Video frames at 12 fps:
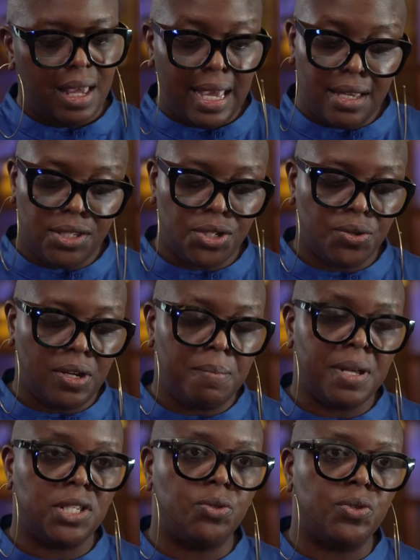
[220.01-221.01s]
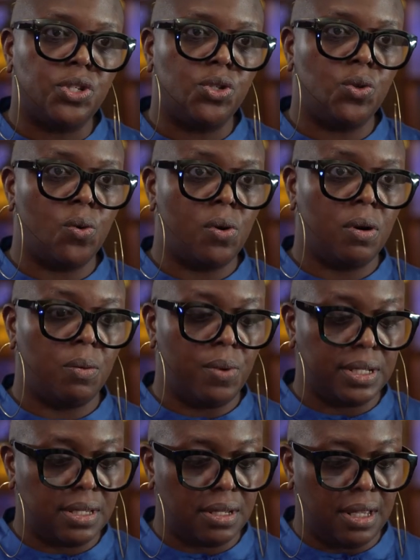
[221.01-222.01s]
History must restore
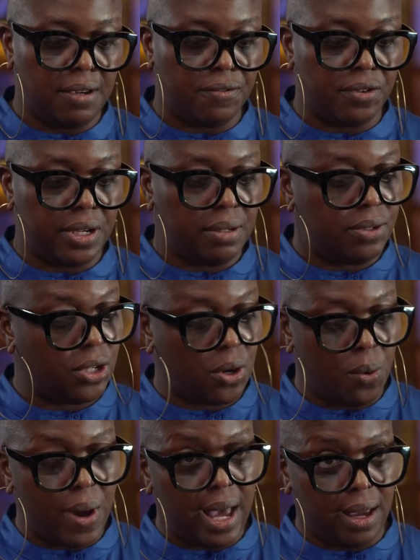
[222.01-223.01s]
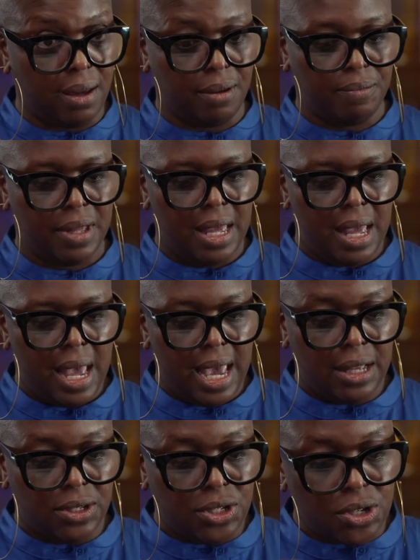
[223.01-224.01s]
what slavery took away."
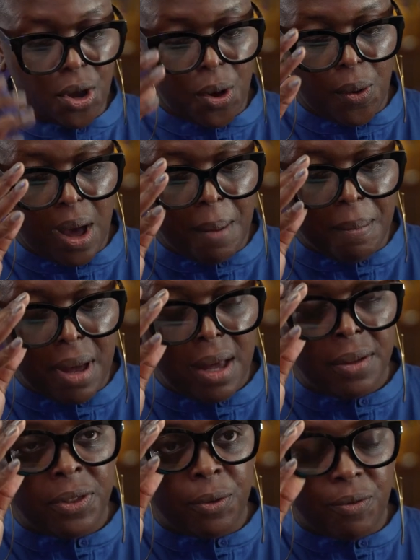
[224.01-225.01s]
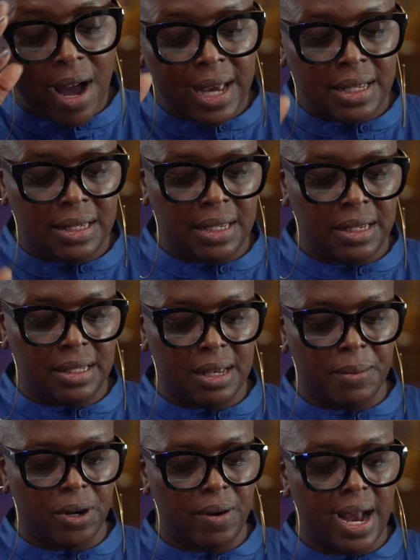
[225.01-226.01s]
And so among the rising
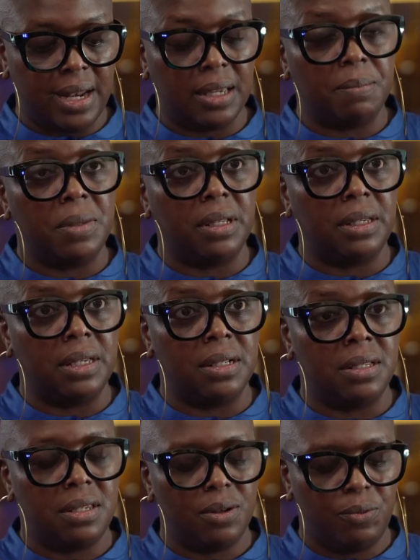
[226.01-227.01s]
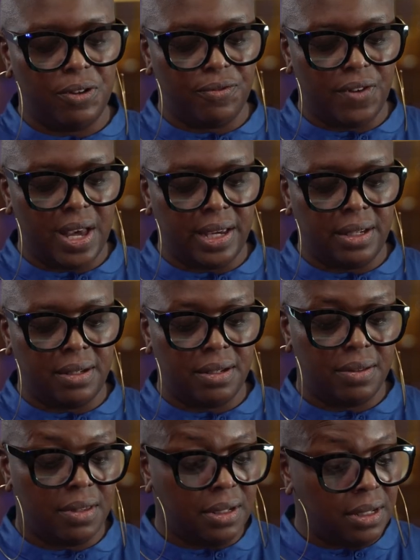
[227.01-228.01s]
democratic millions, we find
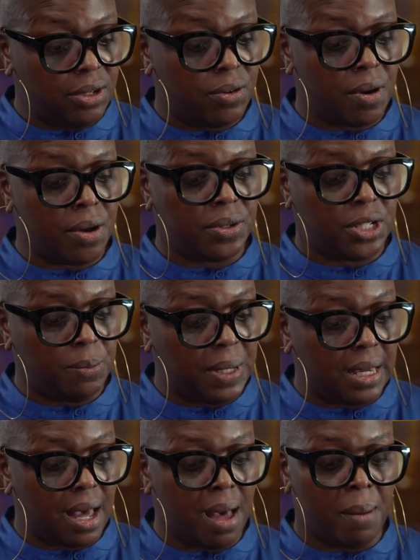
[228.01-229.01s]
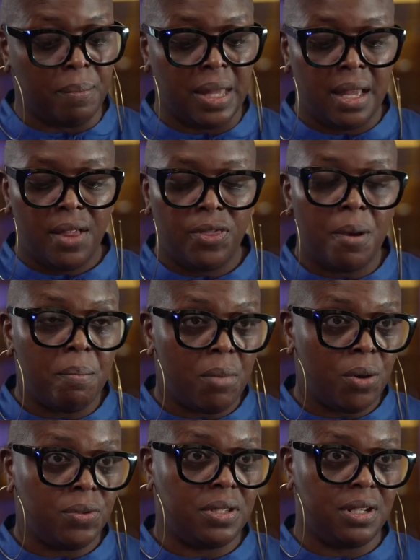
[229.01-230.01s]
the Negro to become the
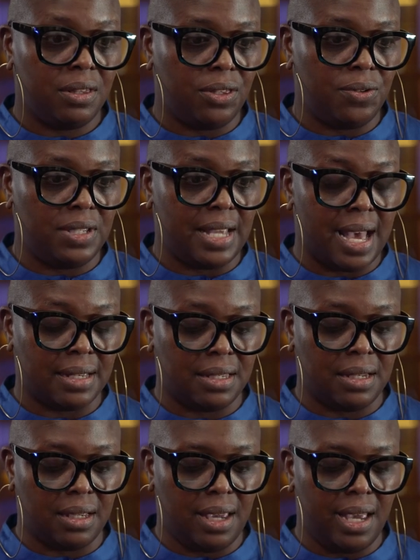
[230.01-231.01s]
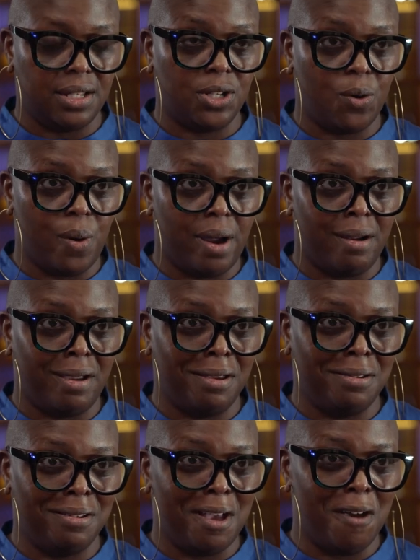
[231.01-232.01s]
most enthusiastic
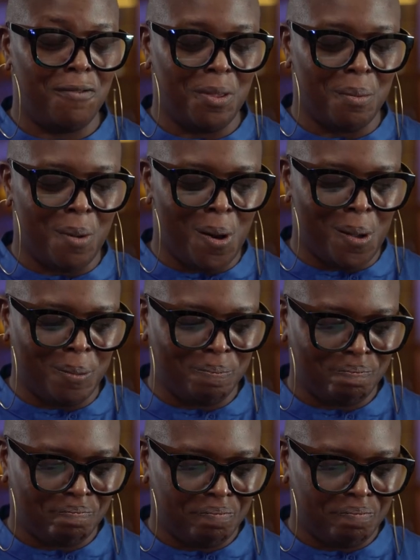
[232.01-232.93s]
antiquarian of them all.